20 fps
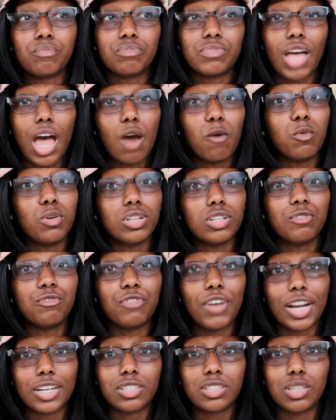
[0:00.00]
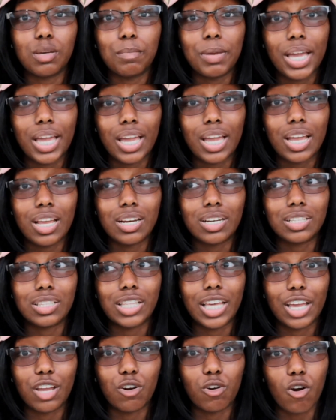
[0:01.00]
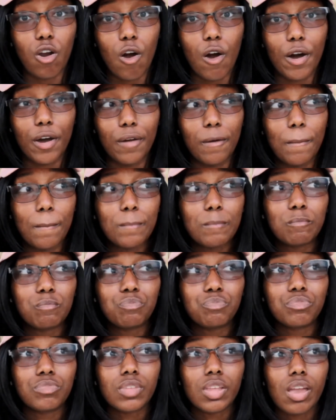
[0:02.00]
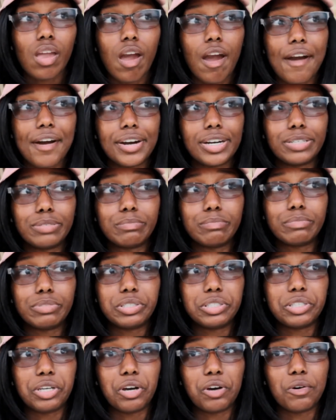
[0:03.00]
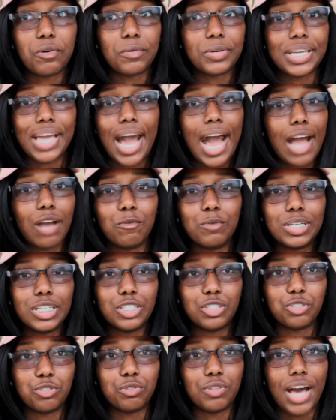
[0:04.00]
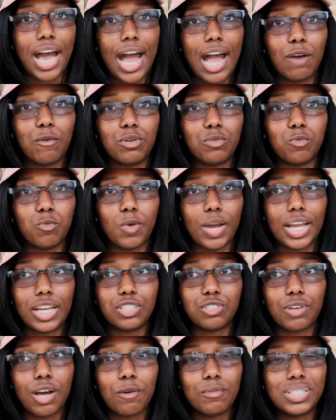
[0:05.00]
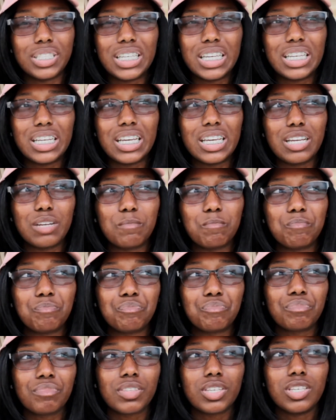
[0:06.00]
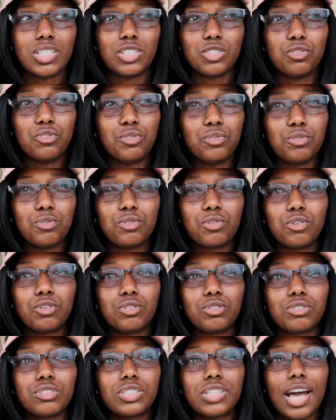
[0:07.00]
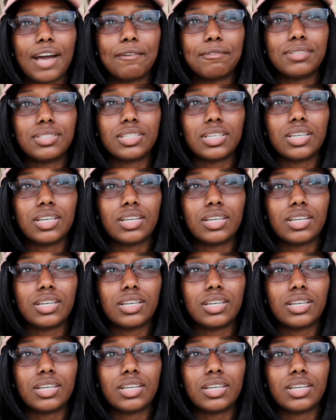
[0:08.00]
that will affect the pain later on. So yeah, I wouldn't do that. I would wait. So I was eating noodles, I was